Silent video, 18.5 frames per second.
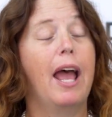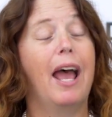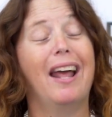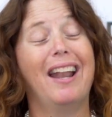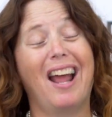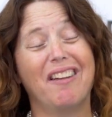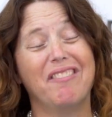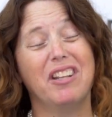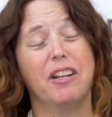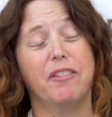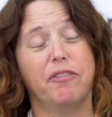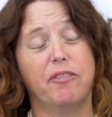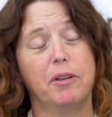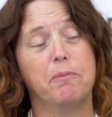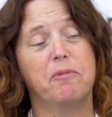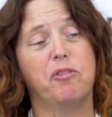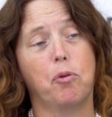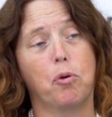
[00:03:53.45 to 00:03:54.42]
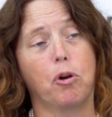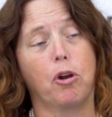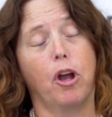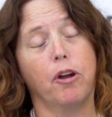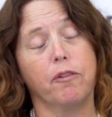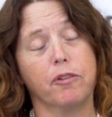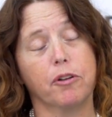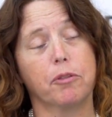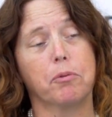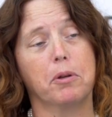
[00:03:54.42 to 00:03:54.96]
and having a Fib4
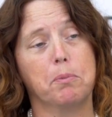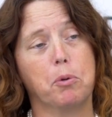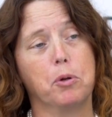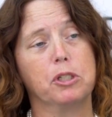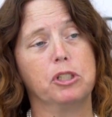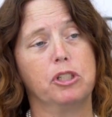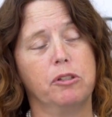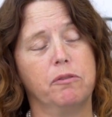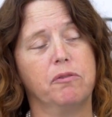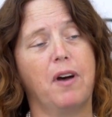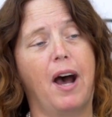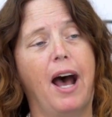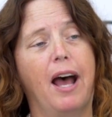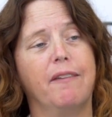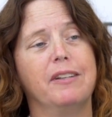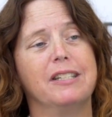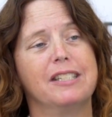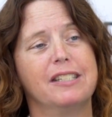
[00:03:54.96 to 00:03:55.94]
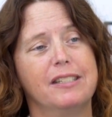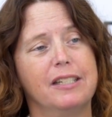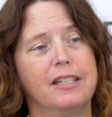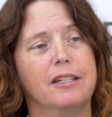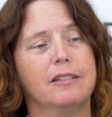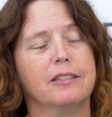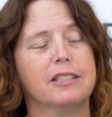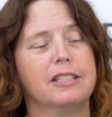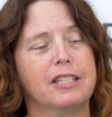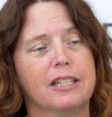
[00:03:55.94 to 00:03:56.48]
over 3.25 is
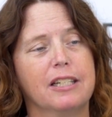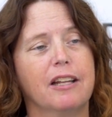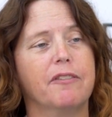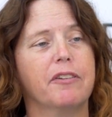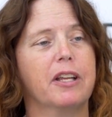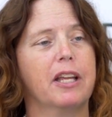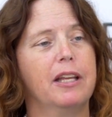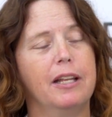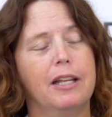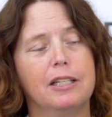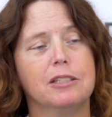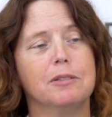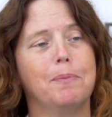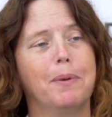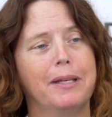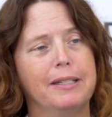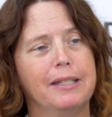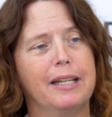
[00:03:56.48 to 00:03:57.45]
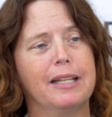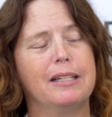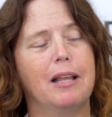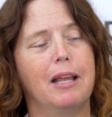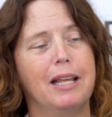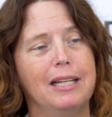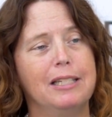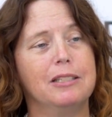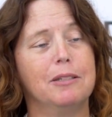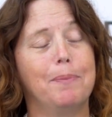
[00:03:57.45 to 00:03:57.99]
still a significant
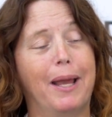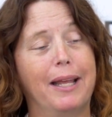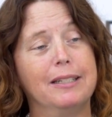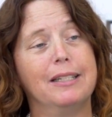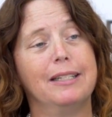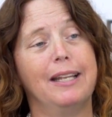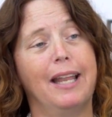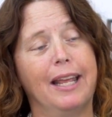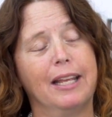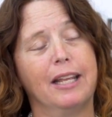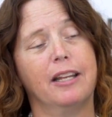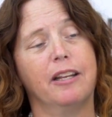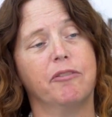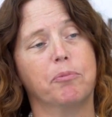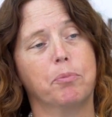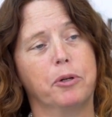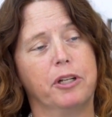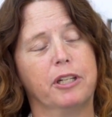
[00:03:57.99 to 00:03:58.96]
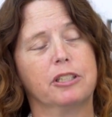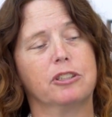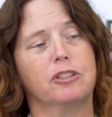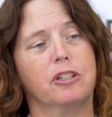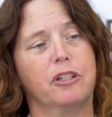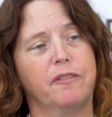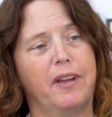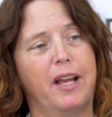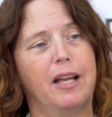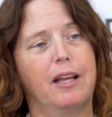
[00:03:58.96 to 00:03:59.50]
independent negative
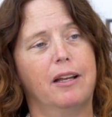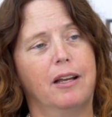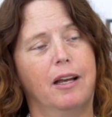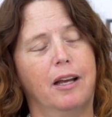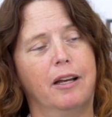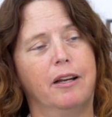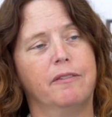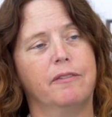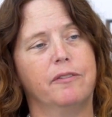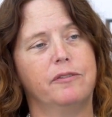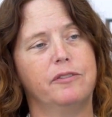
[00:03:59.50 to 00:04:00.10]
predictor of